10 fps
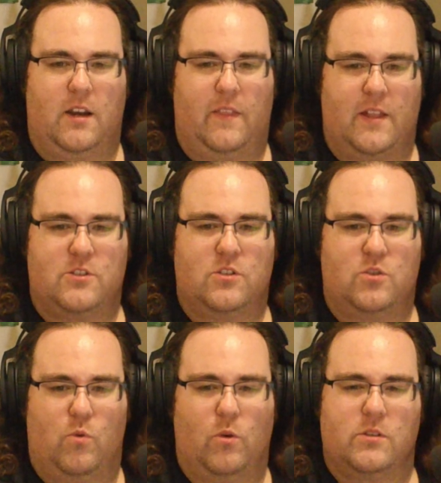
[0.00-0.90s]
and that's
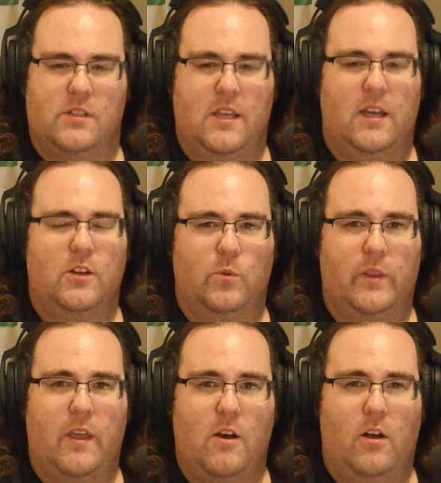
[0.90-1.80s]
towards the end when
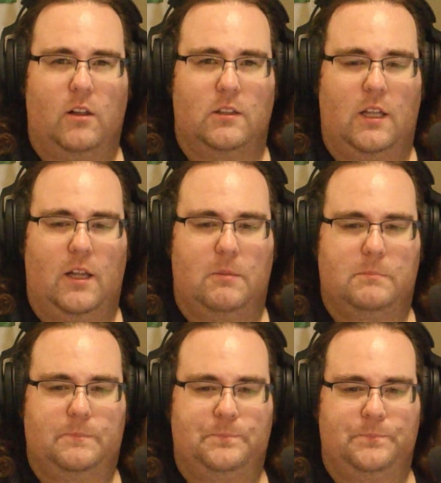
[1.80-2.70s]
they all,
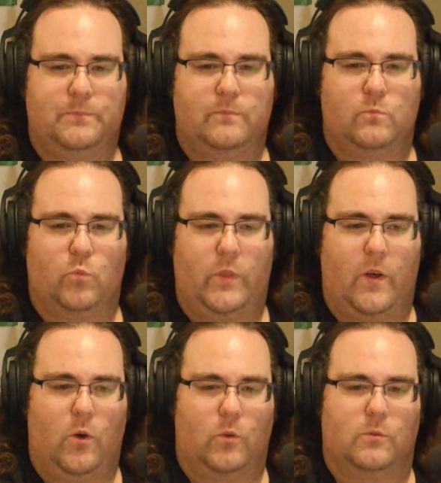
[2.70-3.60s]
when the
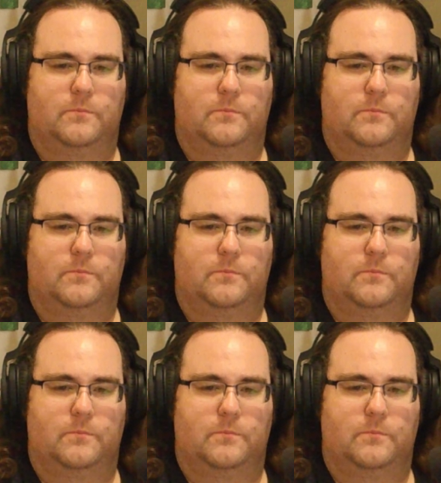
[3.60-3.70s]
whole